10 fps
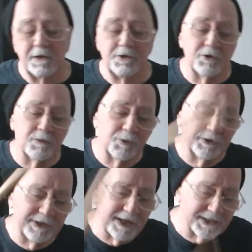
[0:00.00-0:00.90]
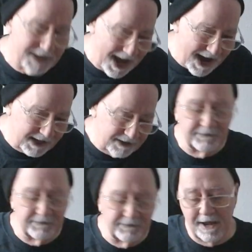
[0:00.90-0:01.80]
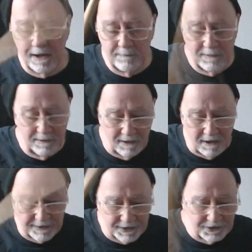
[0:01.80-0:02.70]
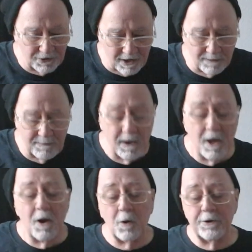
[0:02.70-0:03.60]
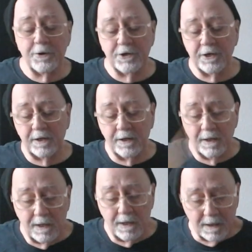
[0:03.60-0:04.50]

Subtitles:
You can put the attack of the flam on a drum, or you can